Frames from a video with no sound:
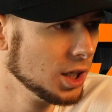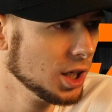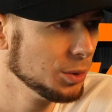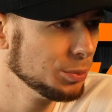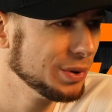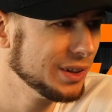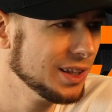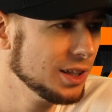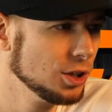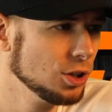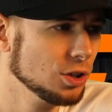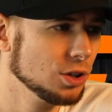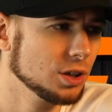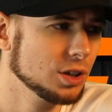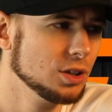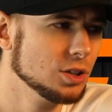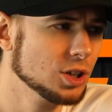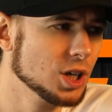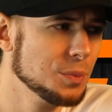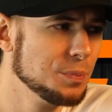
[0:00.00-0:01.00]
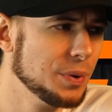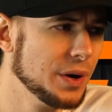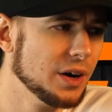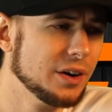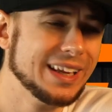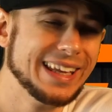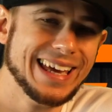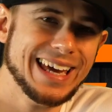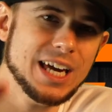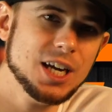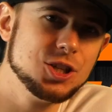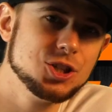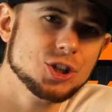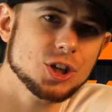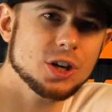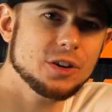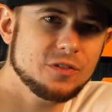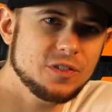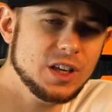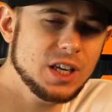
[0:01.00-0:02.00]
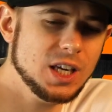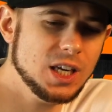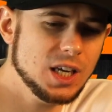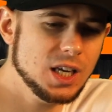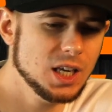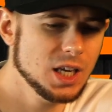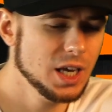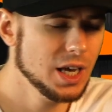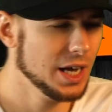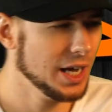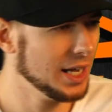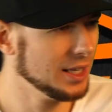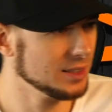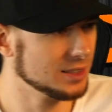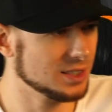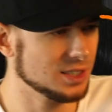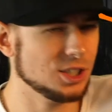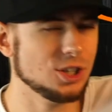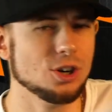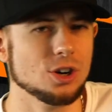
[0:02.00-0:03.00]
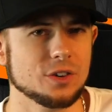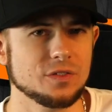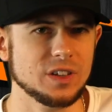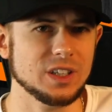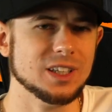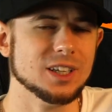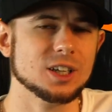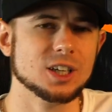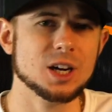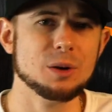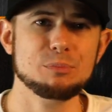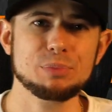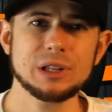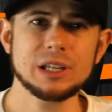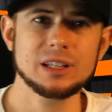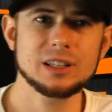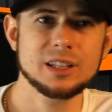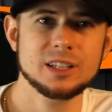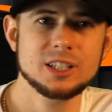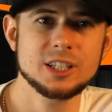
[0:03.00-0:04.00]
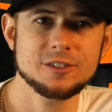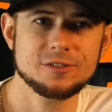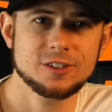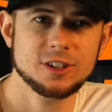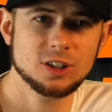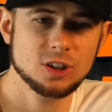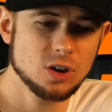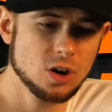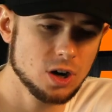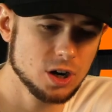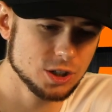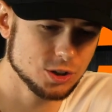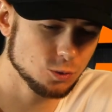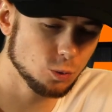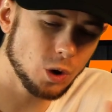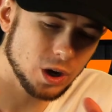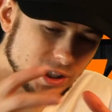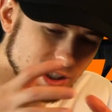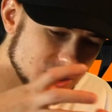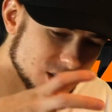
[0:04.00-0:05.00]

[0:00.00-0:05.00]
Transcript: But then you're comparing HRV and CRV. They're completely different cars. One is